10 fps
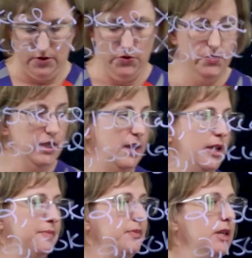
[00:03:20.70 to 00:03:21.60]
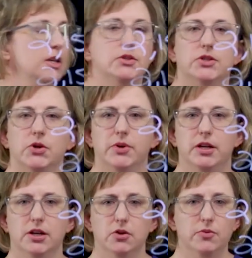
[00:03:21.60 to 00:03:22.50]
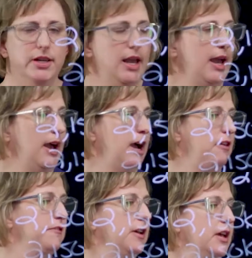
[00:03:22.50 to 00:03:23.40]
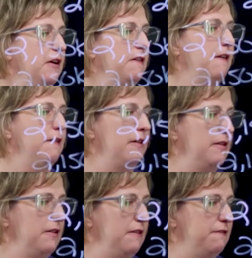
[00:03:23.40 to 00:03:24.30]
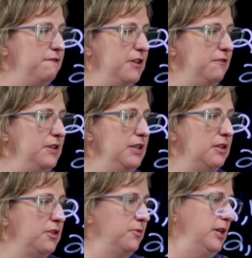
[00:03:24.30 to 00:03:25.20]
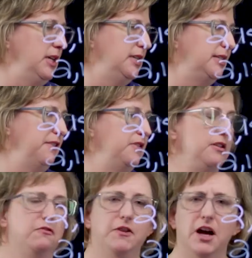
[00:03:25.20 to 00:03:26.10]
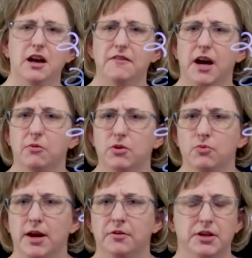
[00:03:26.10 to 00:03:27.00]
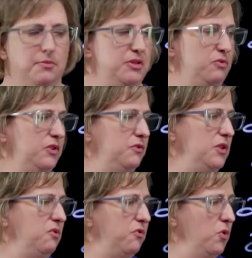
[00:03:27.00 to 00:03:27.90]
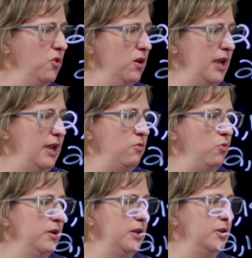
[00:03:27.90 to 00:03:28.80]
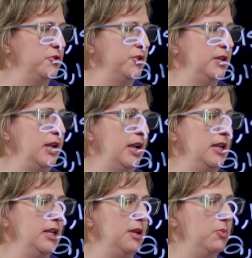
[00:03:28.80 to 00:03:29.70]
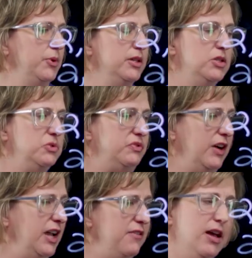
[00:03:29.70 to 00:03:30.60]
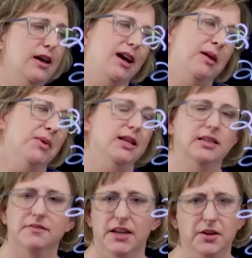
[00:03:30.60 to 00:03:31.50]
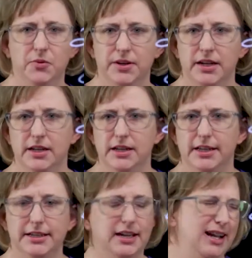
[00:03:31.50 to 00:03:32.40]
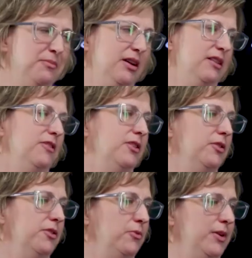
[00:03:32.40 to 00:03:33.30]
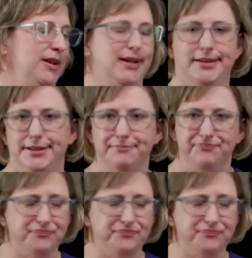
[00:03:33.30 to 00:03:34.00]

Okay, so here we have 53.75, I would round up to 54, and 188.25. I might leave that at 188. I might even go to 190.